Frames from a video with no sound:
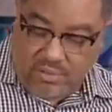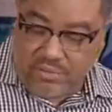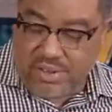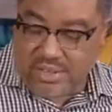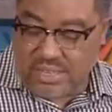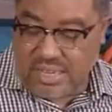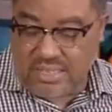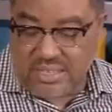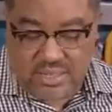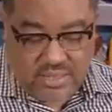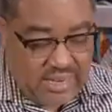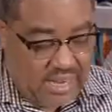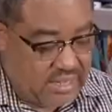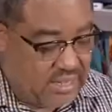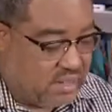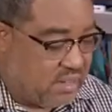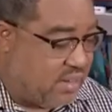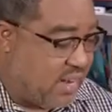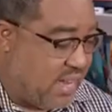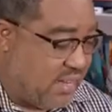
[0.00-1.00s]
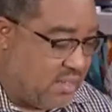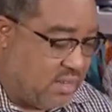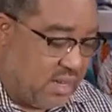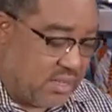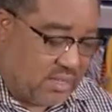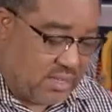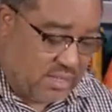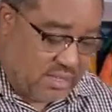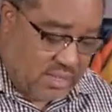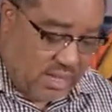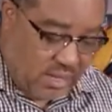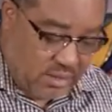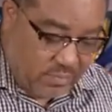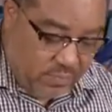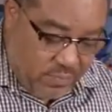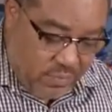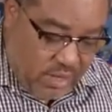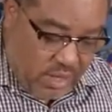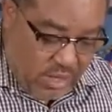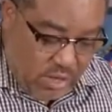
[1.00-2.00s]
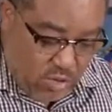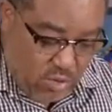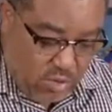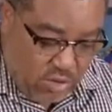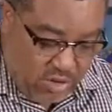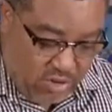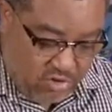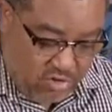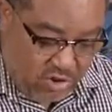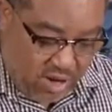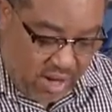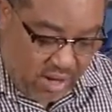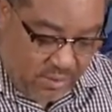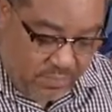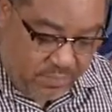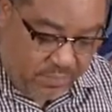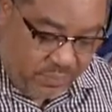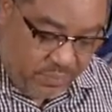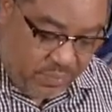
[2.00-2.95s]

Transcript: a fantastic, nice lettuce that you can try.